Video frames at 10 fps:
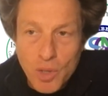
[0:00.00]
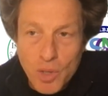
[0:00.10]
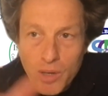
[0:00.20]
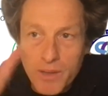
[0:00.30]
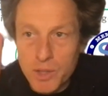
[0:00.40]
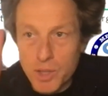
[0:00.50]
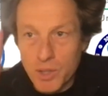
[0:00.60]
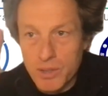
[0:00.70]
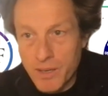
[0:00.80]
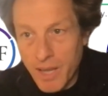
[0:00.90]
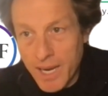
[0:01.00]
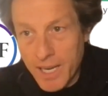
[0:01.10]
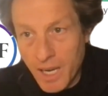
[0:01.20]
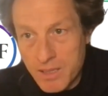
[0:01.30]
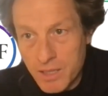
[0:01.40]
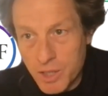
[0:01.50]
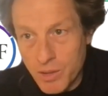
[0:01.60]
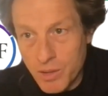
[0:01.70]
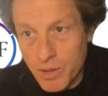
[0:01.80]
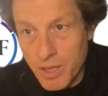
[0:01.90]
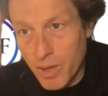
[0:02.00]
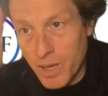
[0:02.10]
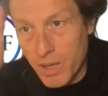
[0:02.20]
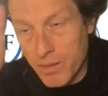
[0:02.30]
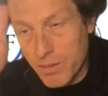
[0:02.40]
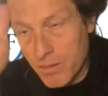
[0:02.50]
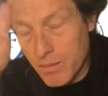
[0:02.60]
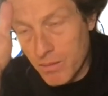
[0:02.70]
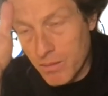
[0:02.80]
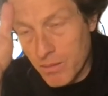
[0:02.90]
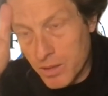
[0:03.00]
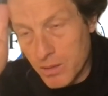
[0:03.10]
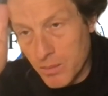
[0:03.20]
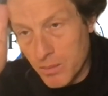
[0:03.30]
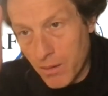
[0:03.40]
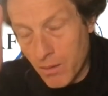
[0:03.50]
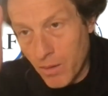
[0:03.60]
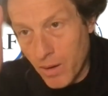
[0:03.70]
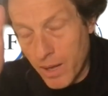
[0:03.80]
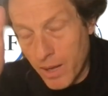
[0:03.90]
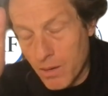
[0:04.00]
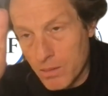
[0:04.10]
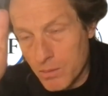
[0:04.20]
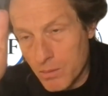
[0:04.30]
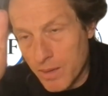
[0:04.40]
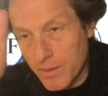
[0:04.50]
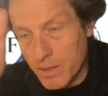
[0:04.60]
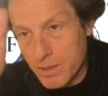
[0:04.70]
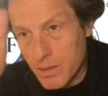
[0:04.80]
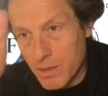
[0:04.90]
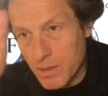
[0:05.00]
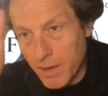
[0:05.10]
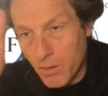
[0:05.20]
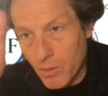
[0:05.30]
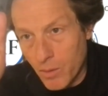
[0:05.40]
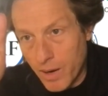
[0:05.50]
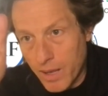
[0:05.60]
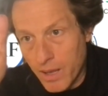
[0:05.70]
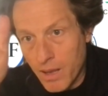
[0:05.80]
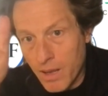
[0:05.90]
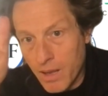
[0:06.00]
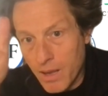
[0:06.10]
start their, their diagnostic journey with functional microarray or whatever it's called, microarray